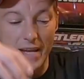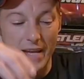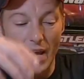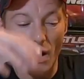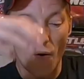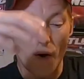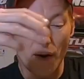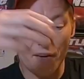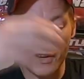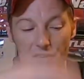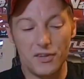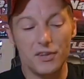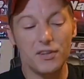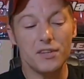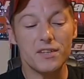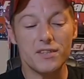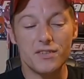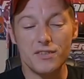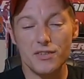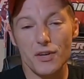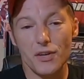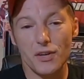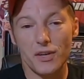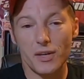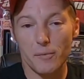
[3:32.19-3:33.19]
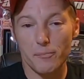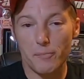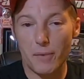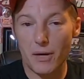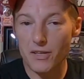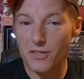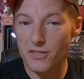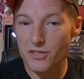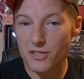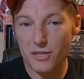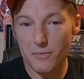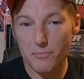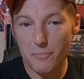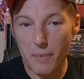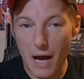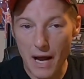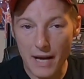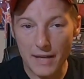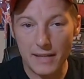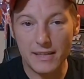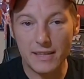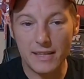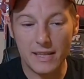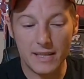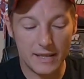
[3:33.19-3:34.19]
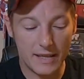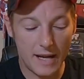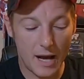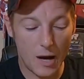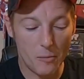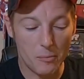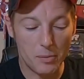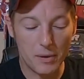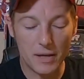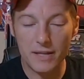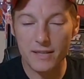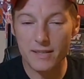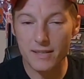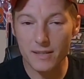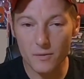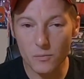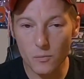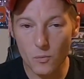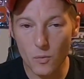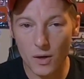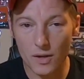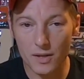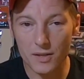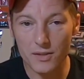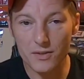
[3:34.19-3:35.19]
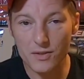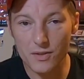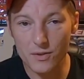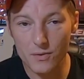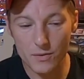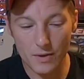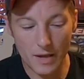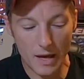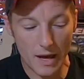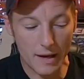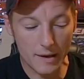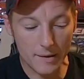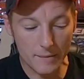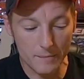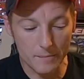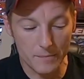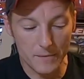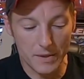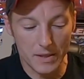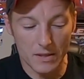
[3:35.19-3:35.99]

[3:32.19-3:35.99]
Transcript: Now I could have took a bunch of the body kit out, but I didn't want to do that.